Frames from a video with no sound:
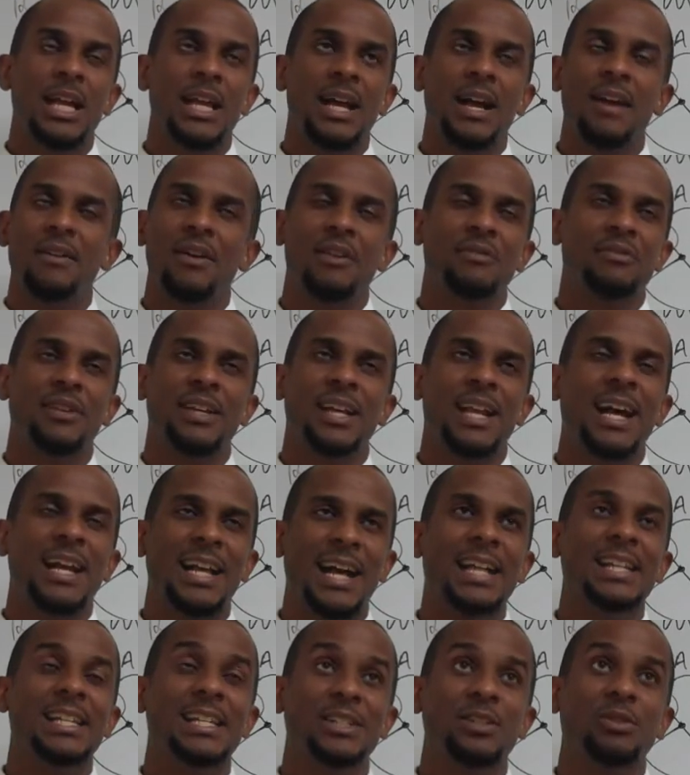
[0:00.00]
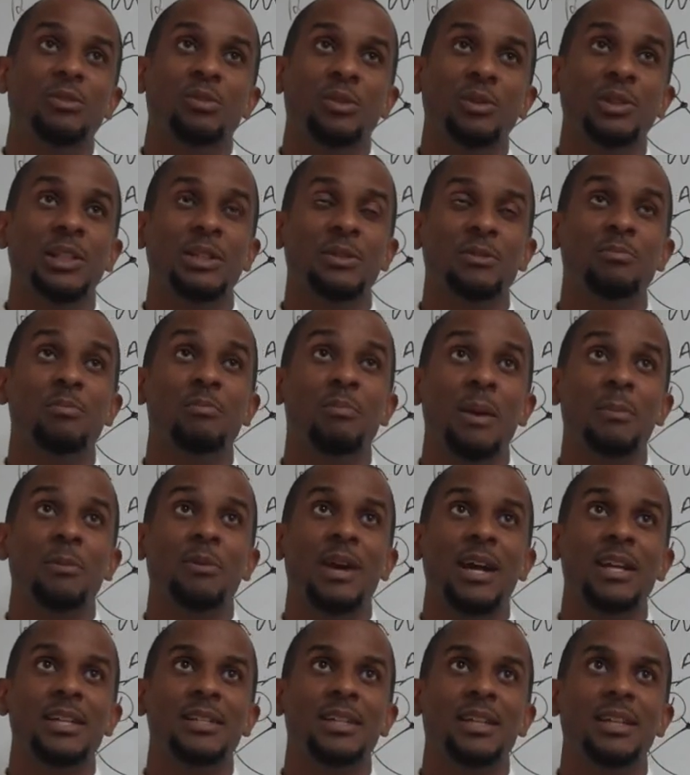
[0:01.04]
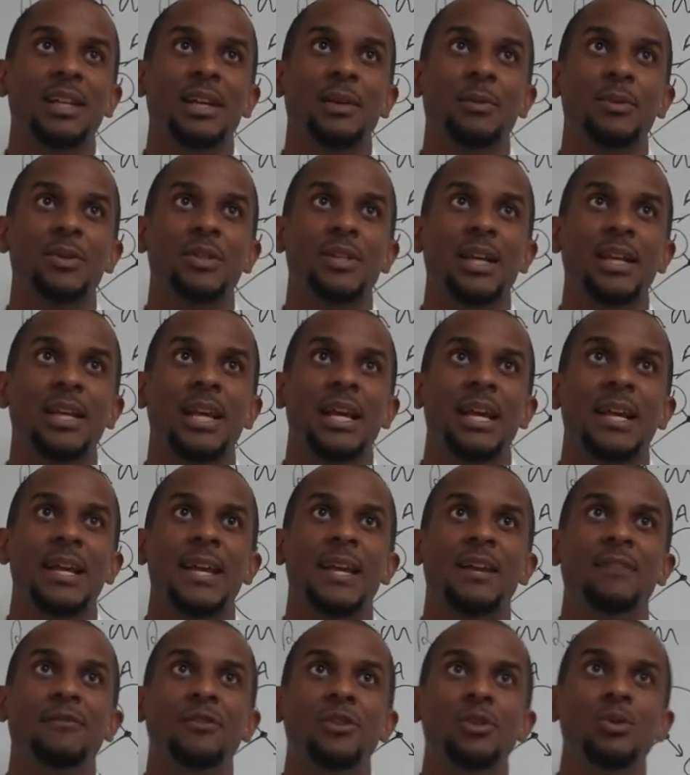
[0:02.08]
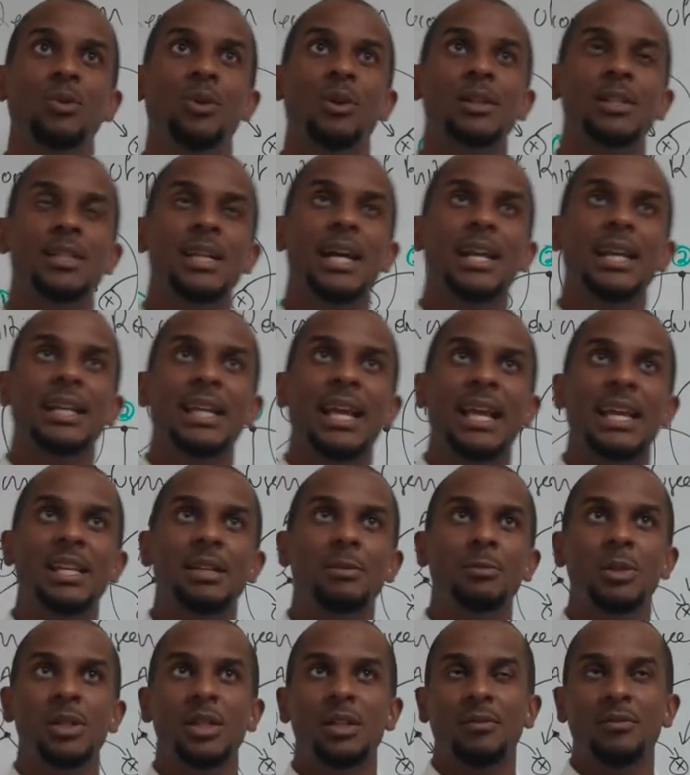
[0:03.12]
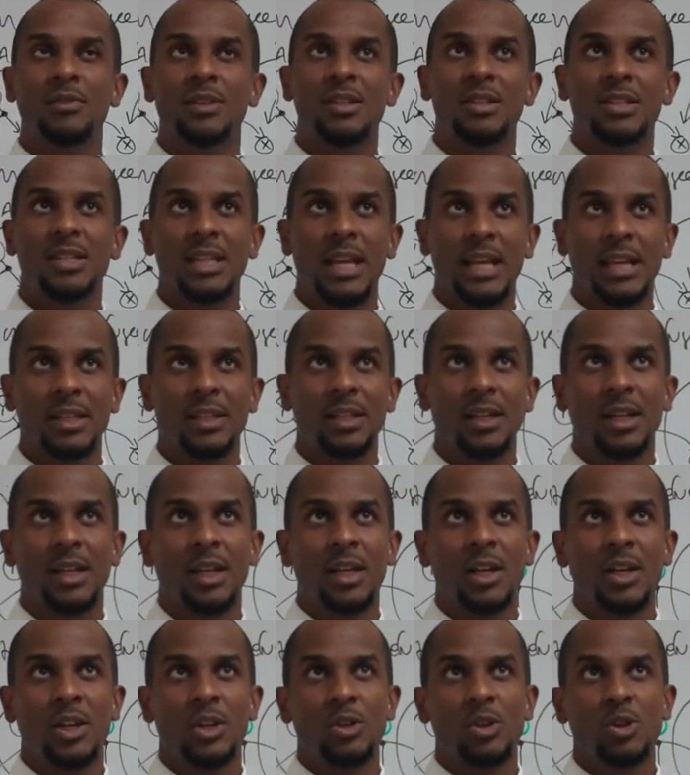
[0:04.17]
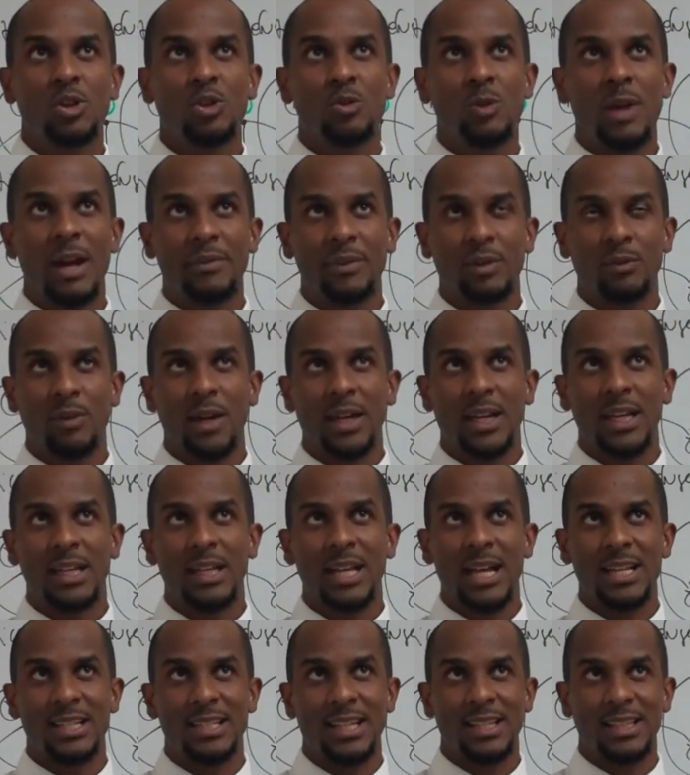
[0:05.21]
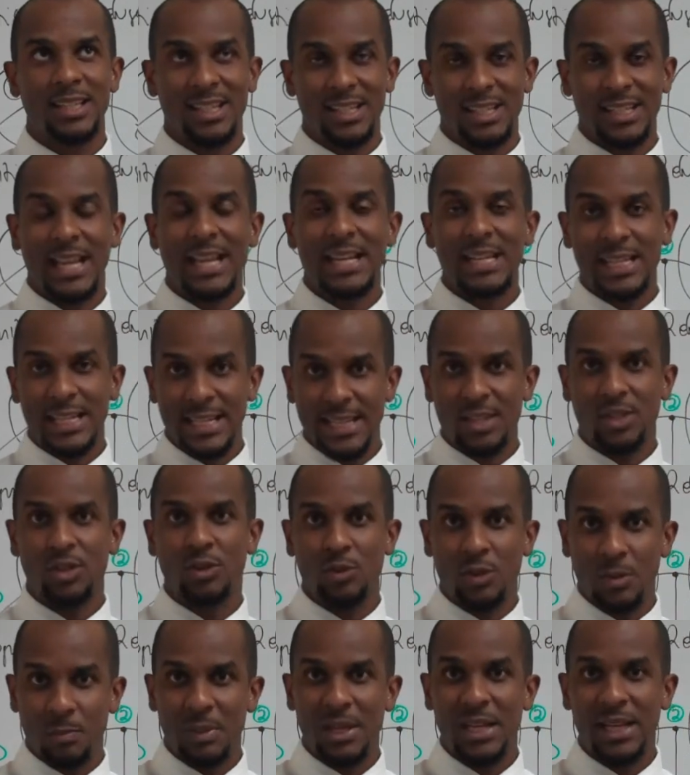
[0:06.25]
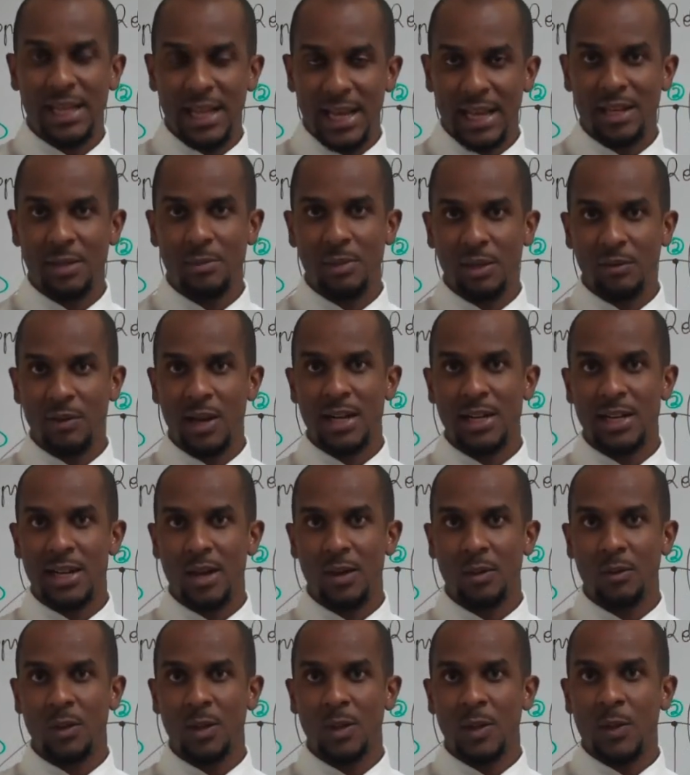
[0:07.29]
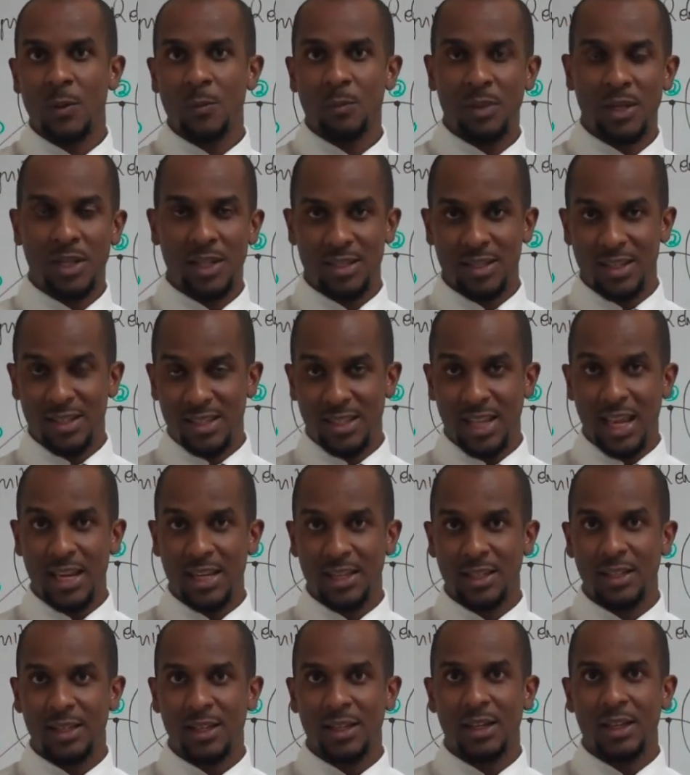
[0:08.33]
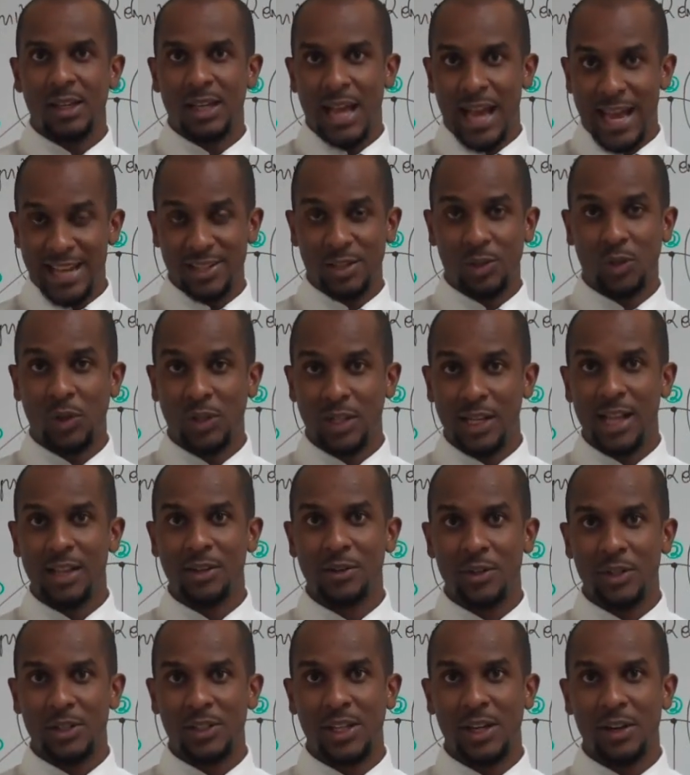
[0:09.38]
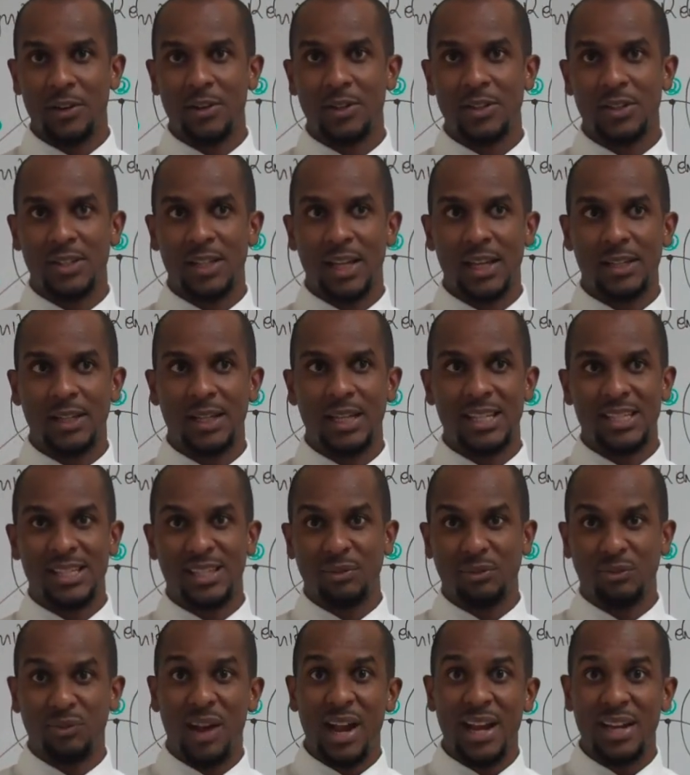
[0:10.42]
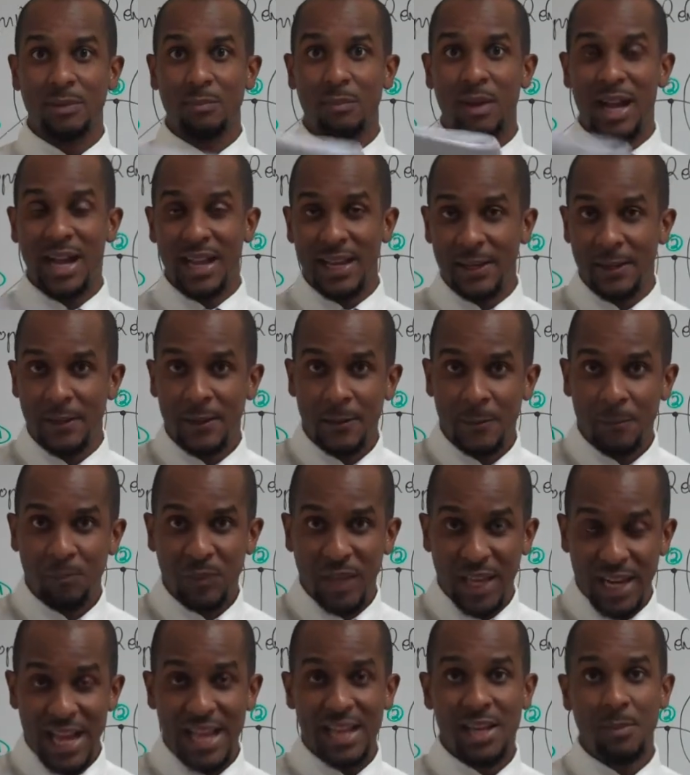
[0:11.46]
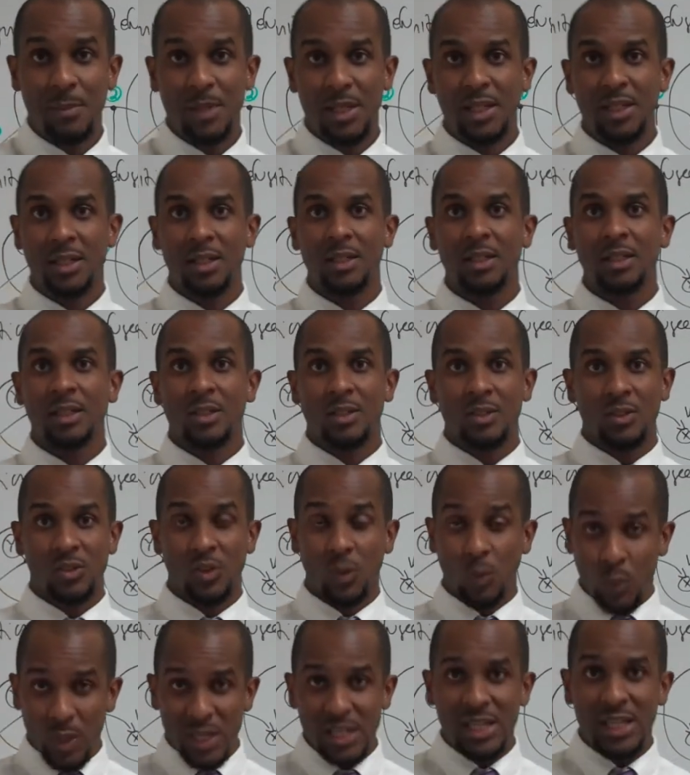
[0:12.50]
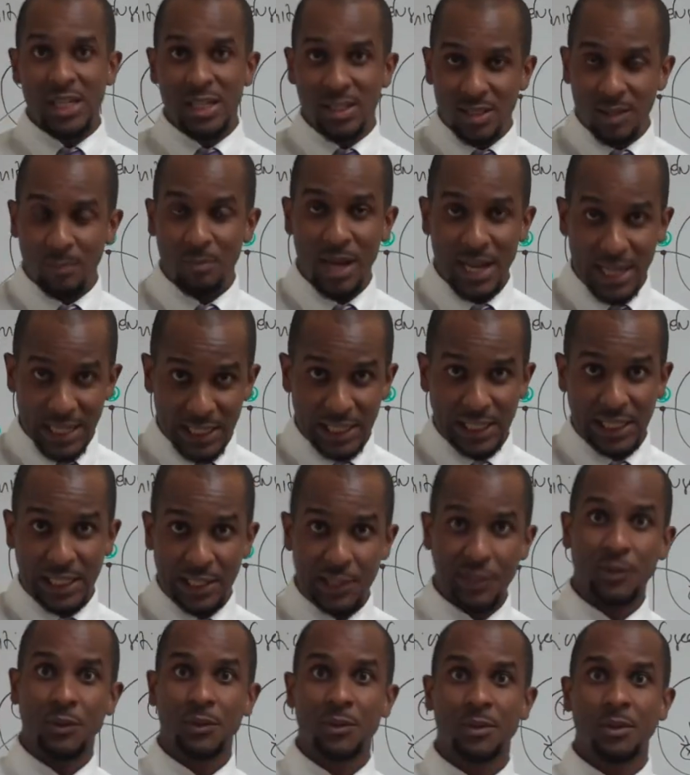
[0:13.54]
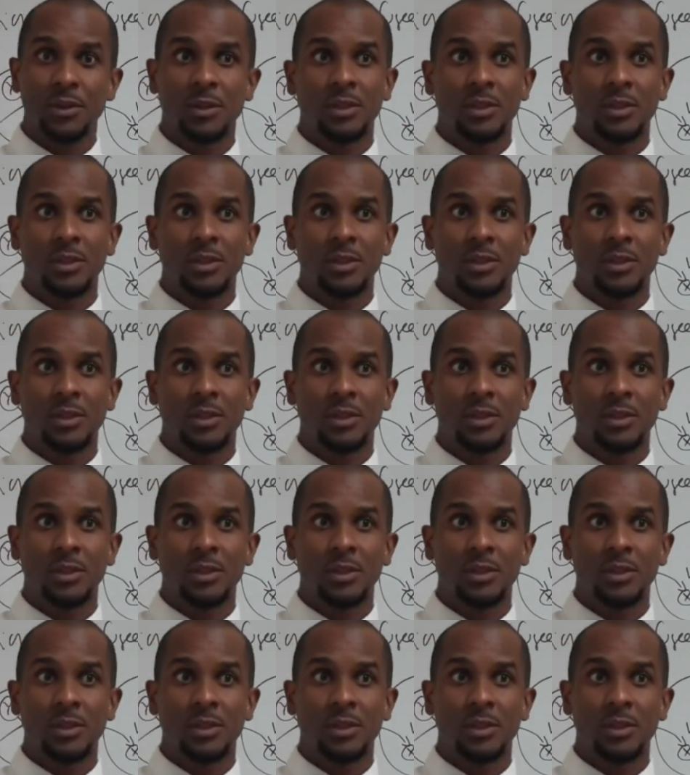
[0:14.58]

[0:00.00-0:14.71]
I, forget, I, I need to really memorize it. It was like, if you are not an enemy of the state, you have to recognize that the state needs you to be an enemy right now. Because the state, as a totalitarian state, is defined by an enemy. So we need somebody to kill.